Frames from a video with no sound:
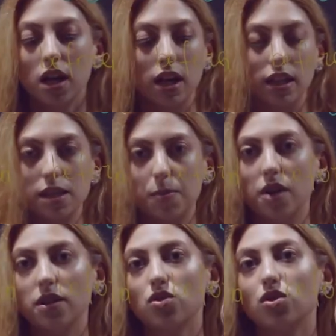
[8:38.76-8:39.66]
Let's pay
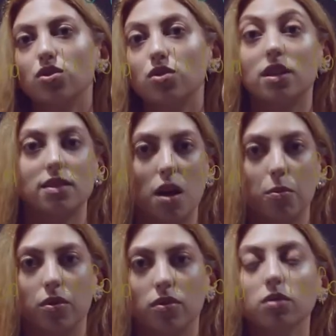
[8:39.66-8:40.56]
attention to the
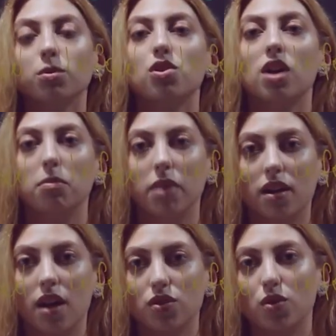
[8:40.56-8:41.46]
example, which can make
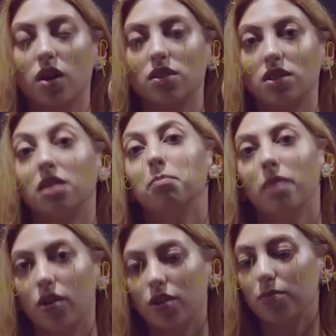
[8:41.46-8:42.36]
us to understand
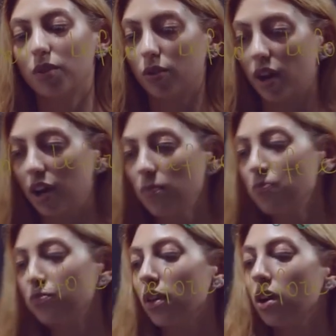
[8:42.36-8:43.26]
better, okay?
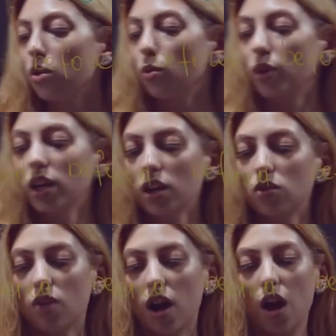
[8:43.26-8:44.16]
We
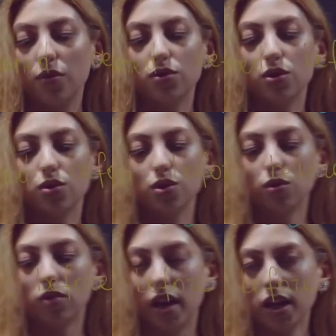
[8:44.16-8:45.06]
arrived too
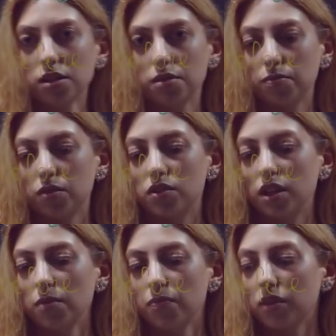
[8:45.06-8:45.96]
late.
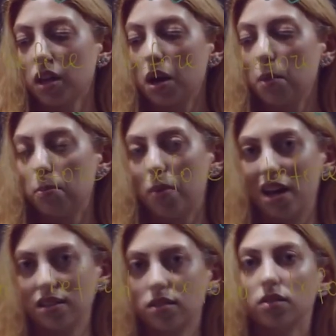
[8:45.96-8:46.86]
See,
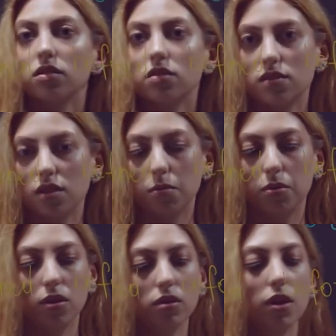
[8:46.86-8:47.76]
past
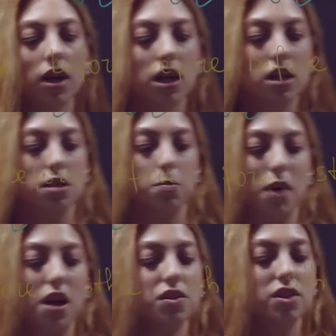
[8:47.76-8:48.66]
simple. The
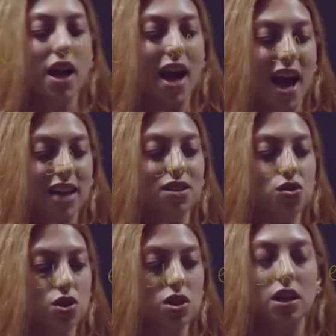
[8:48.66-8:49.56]
bus had
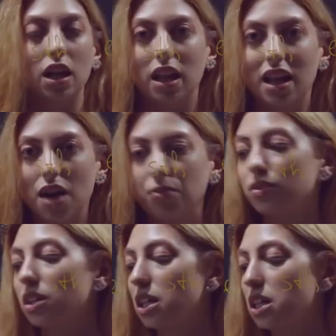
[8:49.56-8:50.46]
just
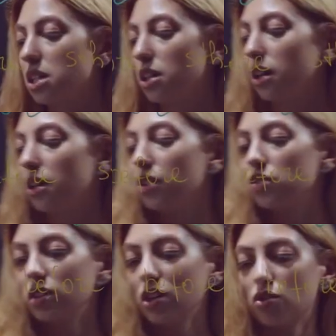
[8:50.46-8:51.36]
left the
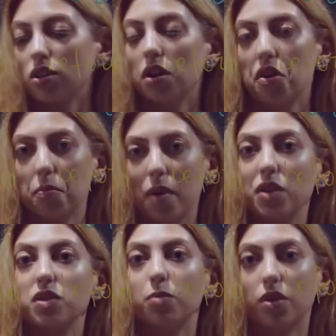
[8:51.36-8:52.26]
station.
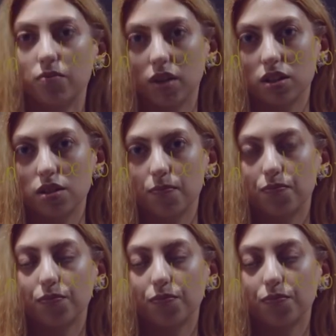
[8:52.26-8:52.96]
Past perfect.